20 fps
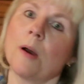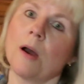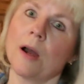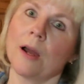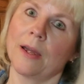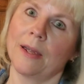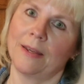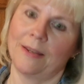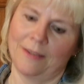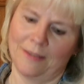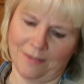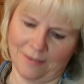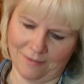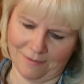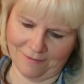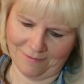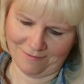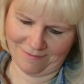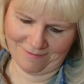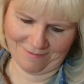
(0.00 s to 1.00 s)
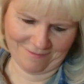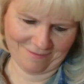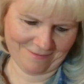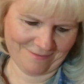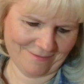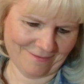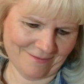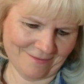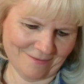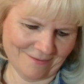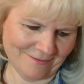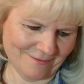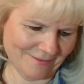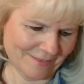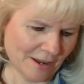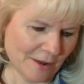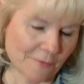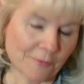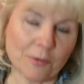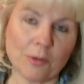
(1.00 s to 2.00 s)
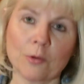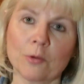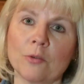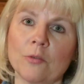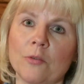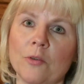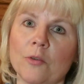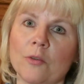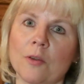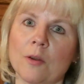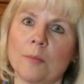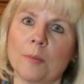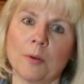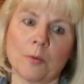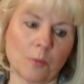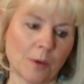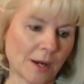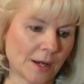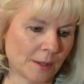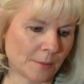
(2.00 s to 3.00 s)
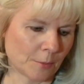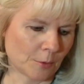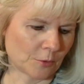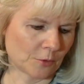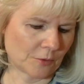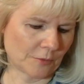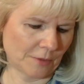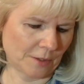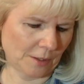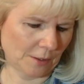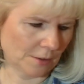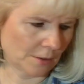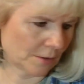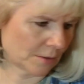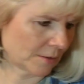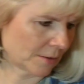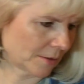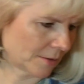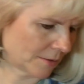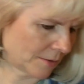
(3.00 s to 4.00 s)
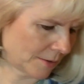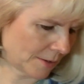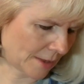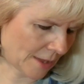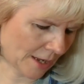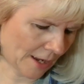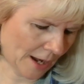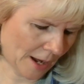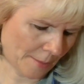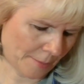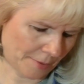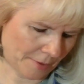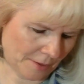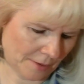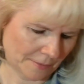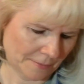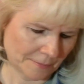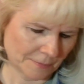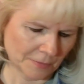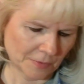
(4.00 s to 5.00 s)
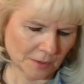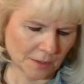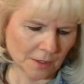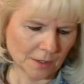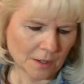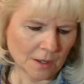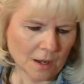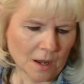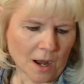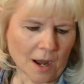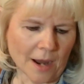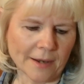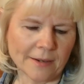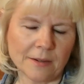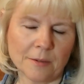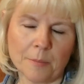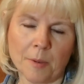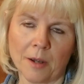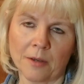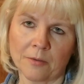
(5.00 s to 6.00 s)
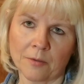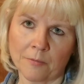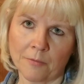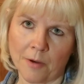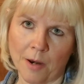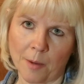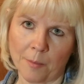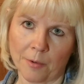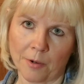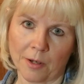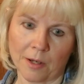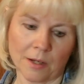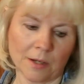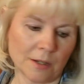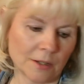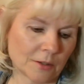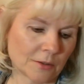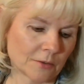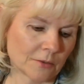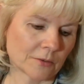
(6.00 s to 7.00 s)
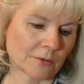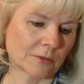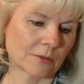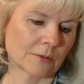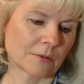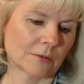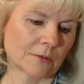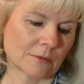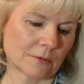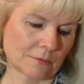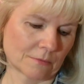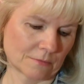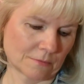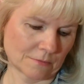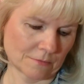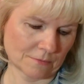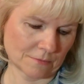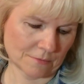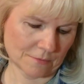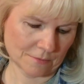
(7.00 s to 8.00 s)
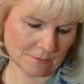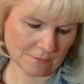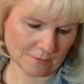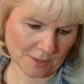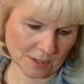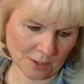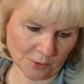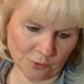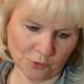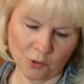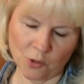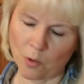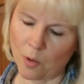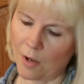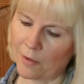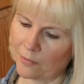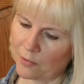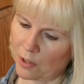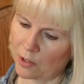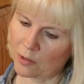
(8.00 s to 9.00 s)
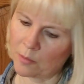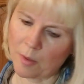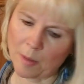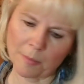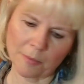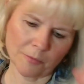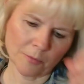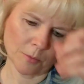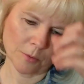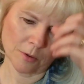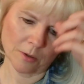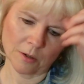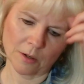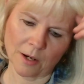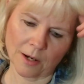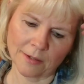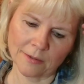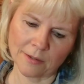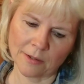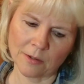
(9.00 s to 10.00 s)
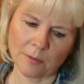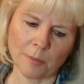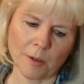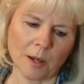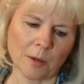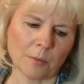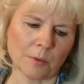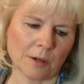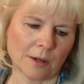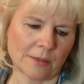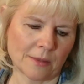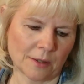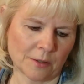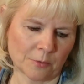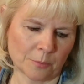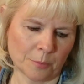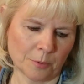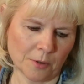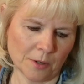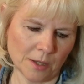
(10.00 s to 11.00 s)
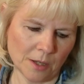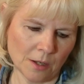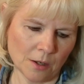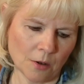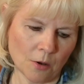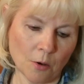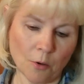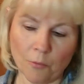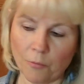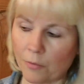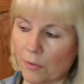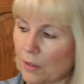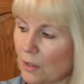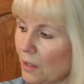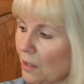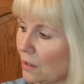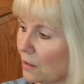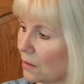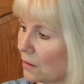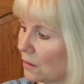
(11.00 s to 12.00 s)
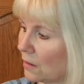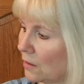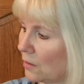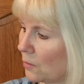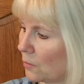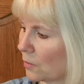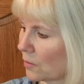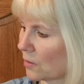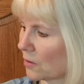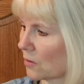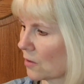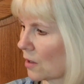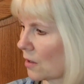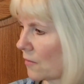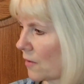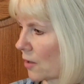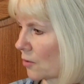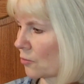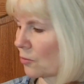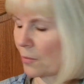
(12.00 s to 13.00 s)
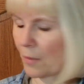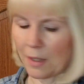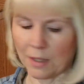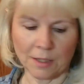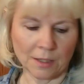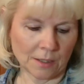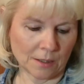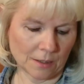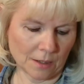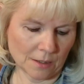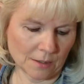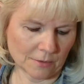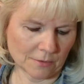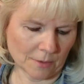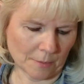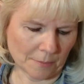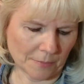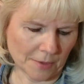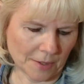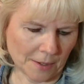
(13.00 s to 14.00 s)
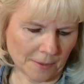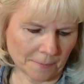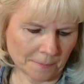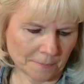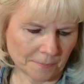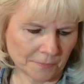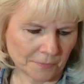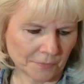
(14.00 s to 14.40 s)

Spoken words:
mind. For those of you that have been waiting most of a year to see that happen. I did buy some fabric, and as you know, I've talked about before, I tend to buy what I think is pretty, hopefully with the thought of actually making it into something.